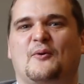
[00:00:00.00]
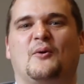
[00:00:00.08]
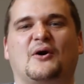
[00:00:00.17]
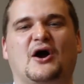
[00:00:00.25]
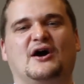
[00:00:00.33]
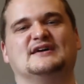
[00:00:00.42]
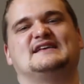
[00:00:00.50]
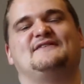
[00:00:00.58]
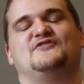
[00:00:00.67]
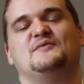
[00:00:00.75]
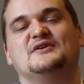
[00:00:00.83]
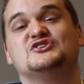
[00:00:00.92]
Well guys,
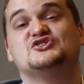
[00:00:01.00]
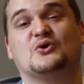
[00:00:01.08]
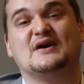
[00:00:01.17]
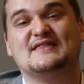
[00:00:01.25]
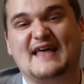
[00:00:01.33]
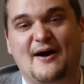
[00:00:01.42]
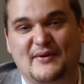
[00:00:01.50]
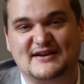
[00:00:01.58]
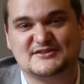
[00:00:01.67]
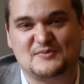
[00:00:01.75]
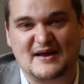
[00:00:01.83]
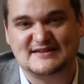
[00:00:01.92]
if you enjoyed that
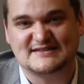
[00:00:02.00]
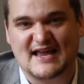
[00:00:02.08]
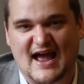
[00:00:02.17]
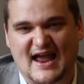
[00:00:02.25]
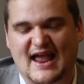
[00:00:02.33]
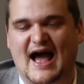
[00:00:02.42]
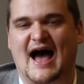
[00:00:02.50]
Winners Wednesday